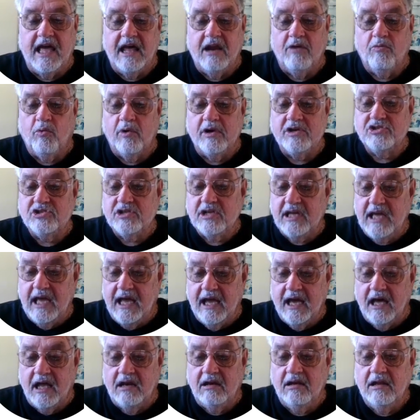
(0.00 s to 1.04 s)
and once
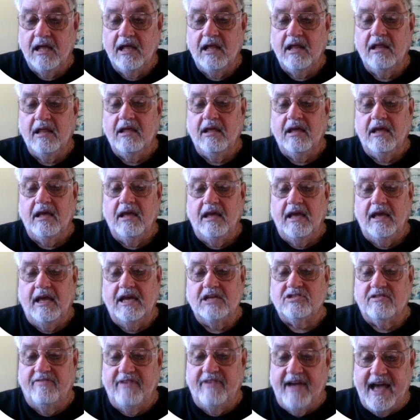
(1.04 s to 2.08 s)
again,
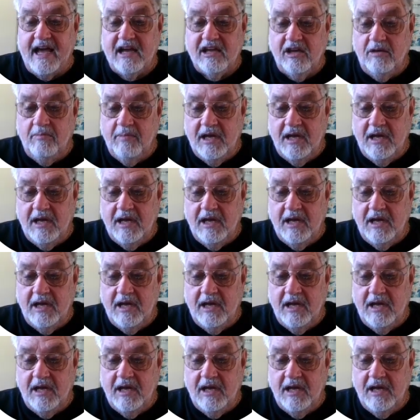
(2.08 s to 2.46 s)
it's a vacuum